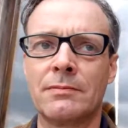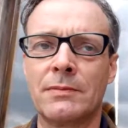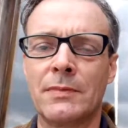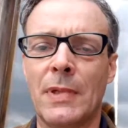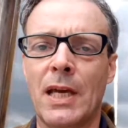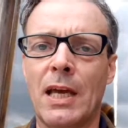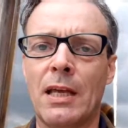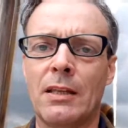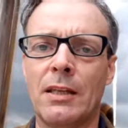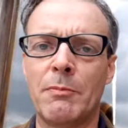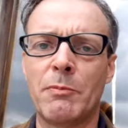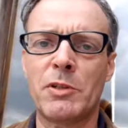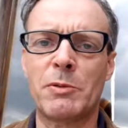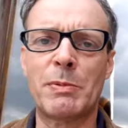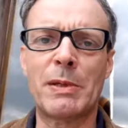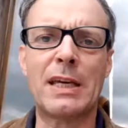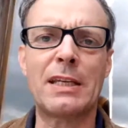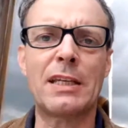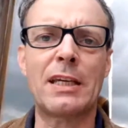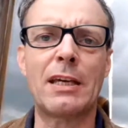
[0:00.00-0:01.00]
Man, they must
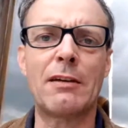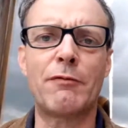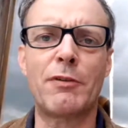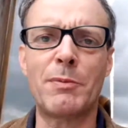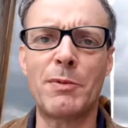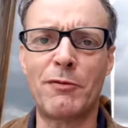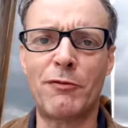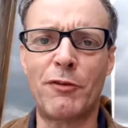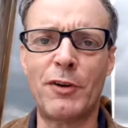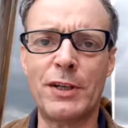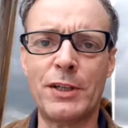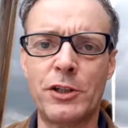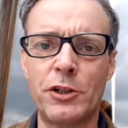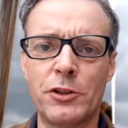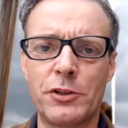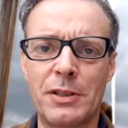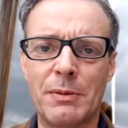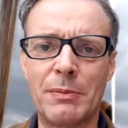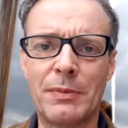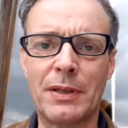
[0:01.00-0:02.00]
be getting it from the fridge or
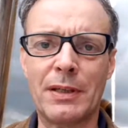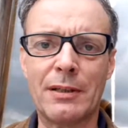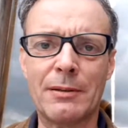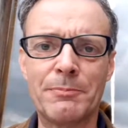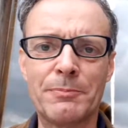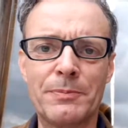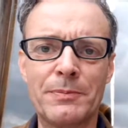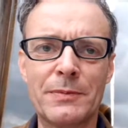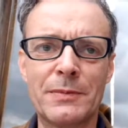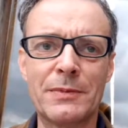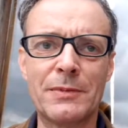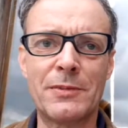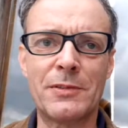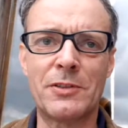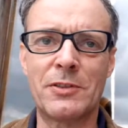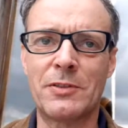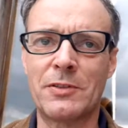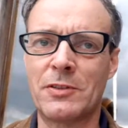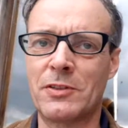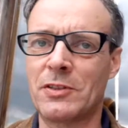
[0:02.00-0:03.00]
something. It's
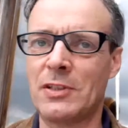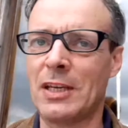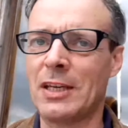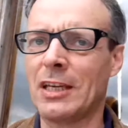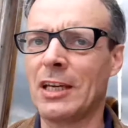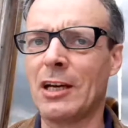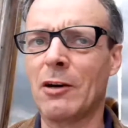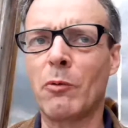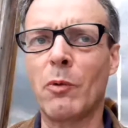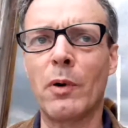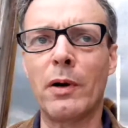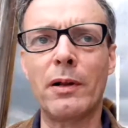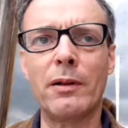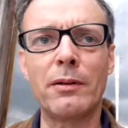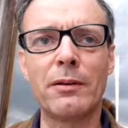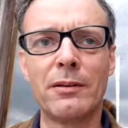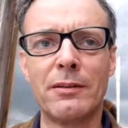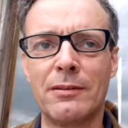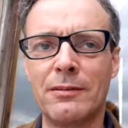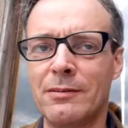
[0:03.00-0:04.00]
taking a while.